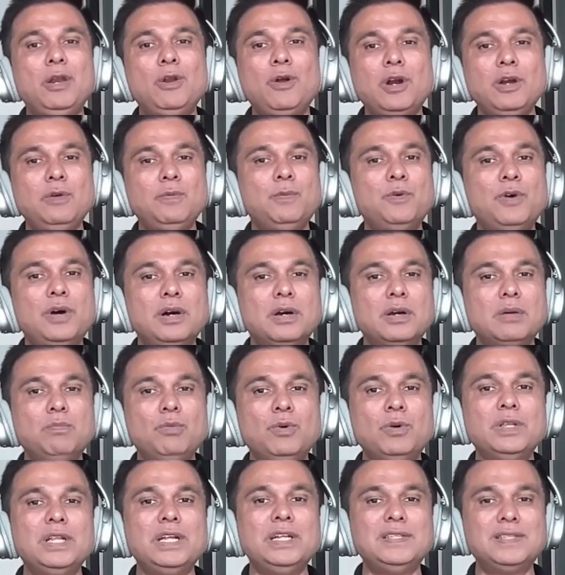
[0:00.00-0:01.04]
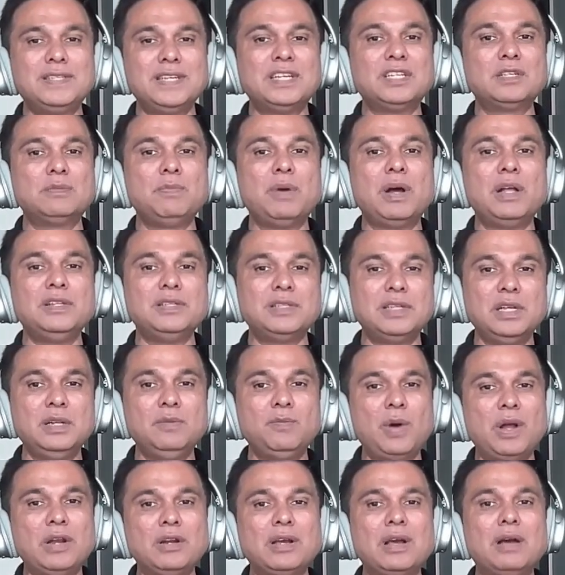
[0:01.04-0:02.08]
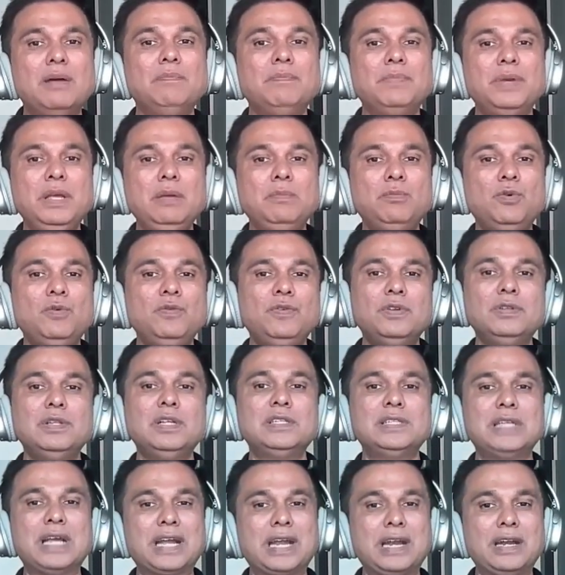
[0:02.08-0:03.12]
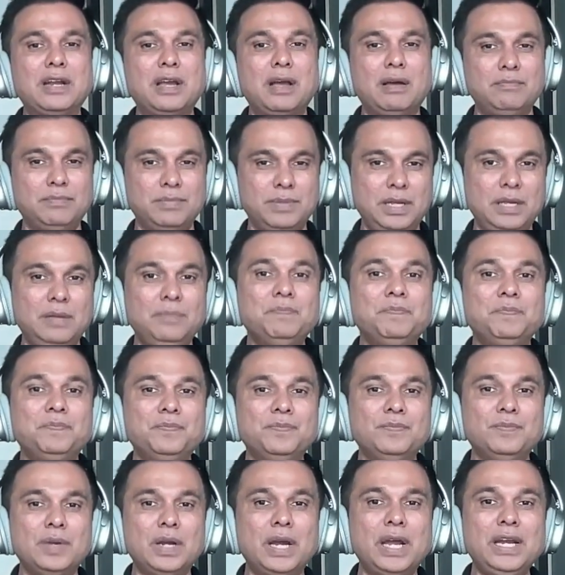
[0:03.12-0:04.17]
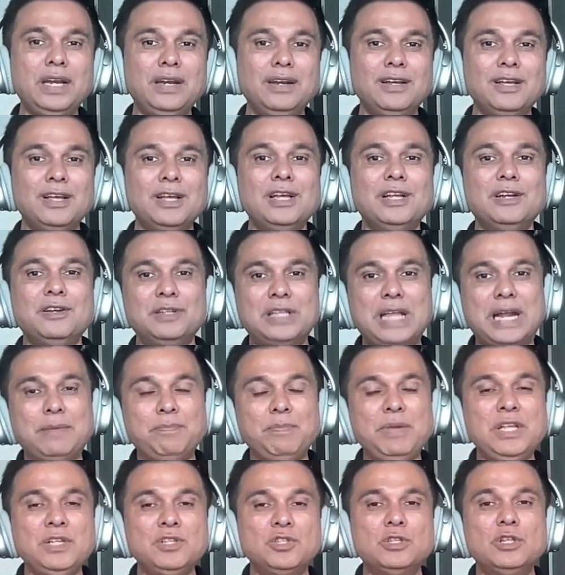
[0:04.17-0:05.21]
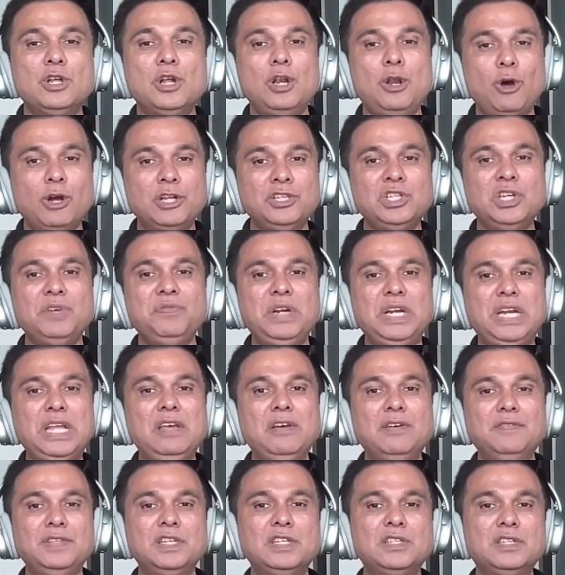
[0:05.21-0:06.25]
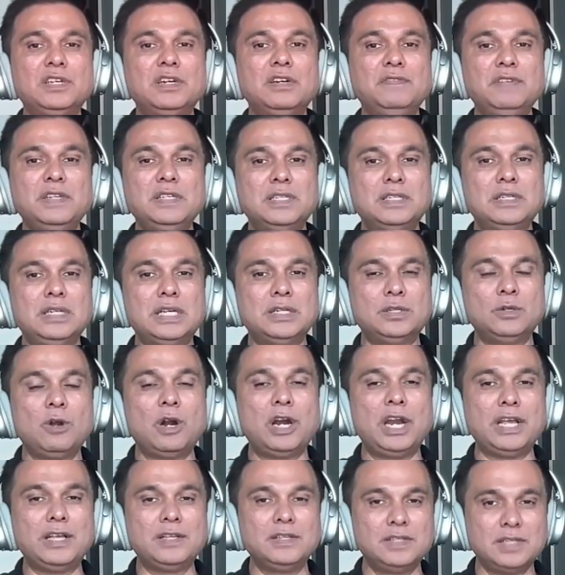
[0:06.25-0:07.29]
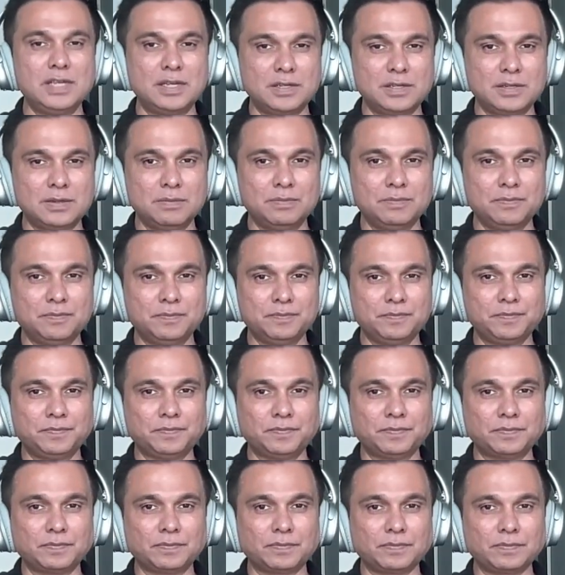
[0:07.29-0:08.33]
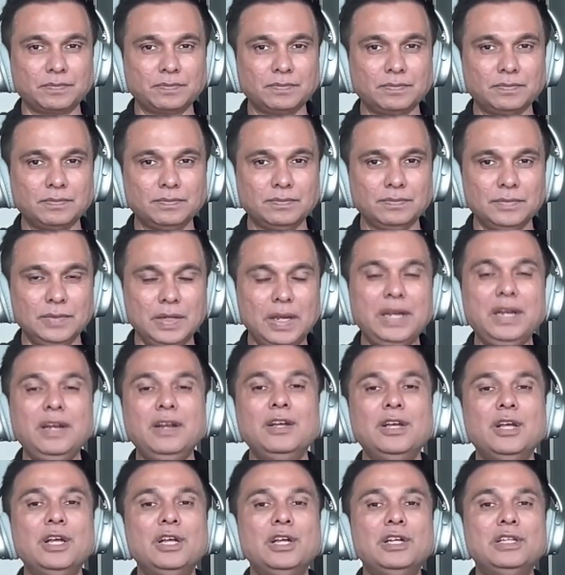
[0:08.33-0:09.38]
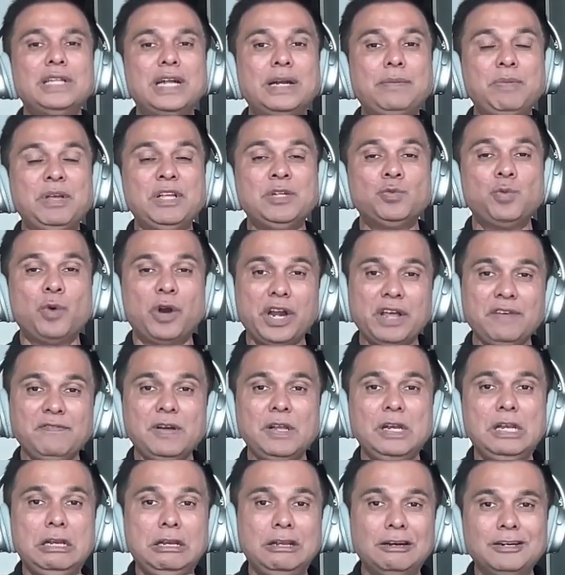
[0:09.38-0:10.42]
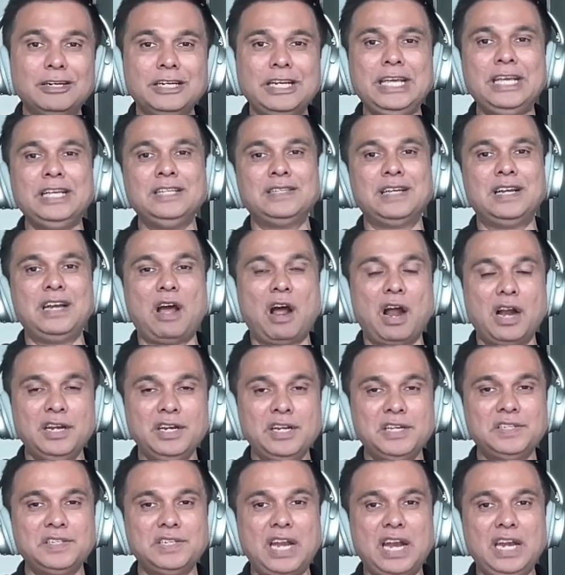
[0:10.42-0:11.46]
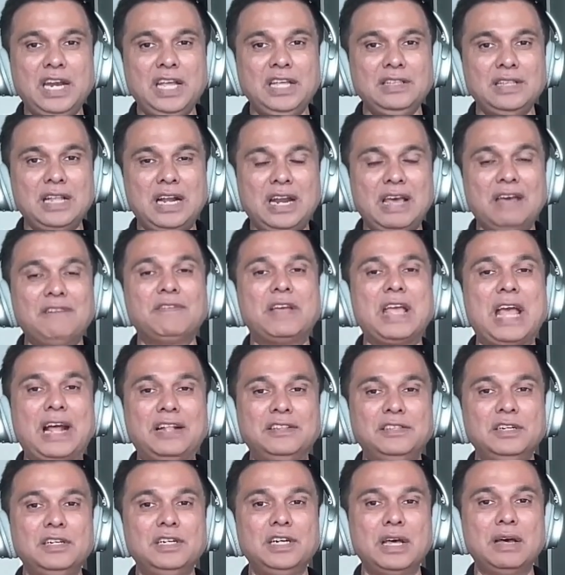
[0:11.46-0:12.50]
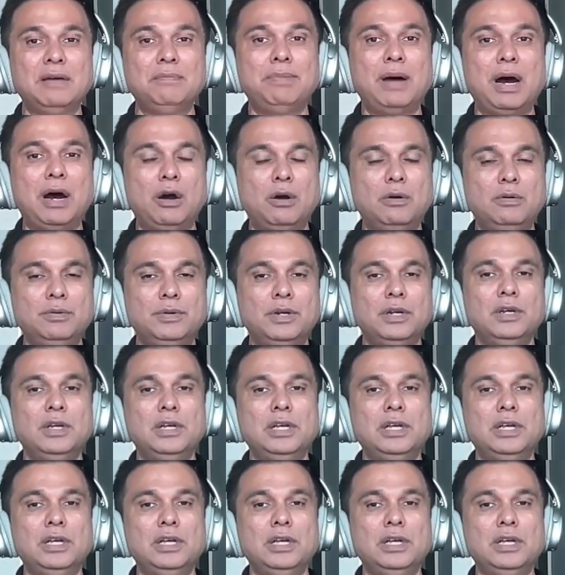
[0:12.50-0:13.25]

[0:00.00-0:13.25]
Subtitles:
not work more than 6 months in one company, move to the second company, right? So that means the longevity of the service does not exist, right? That means whatever learnings and understanding that I've gathered about,